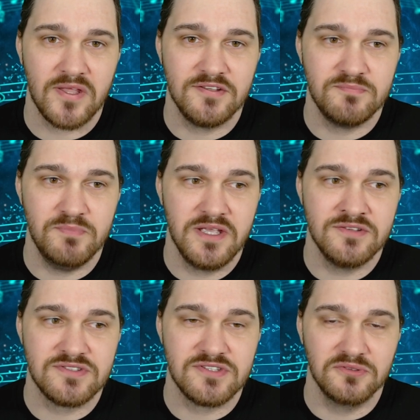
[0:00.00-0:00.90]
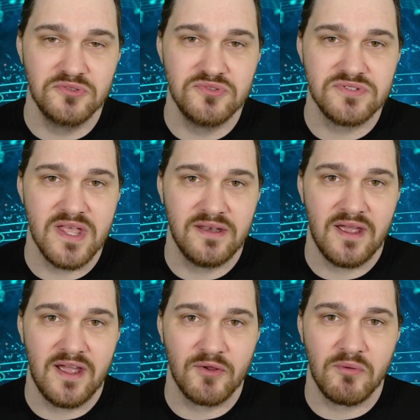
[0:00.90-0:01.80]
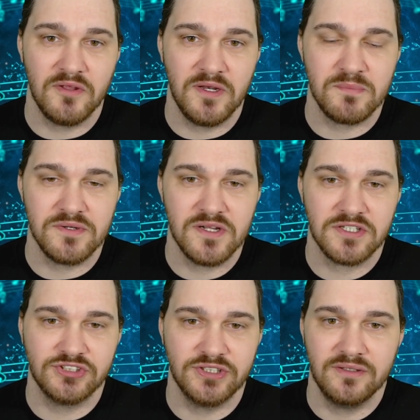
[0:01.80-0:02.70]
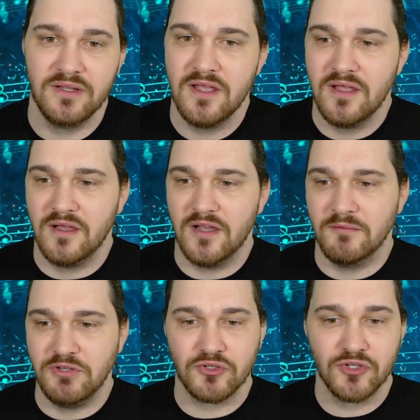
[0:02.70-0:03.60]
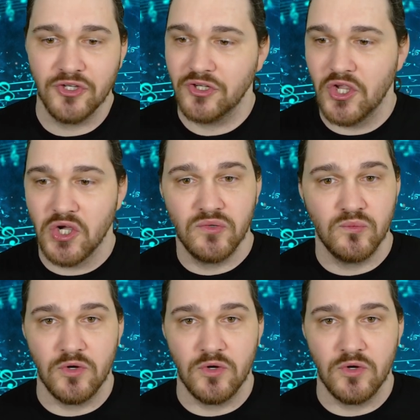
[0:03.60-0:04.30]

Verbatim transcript: It begins to lose that high quality production. Um, you're going to go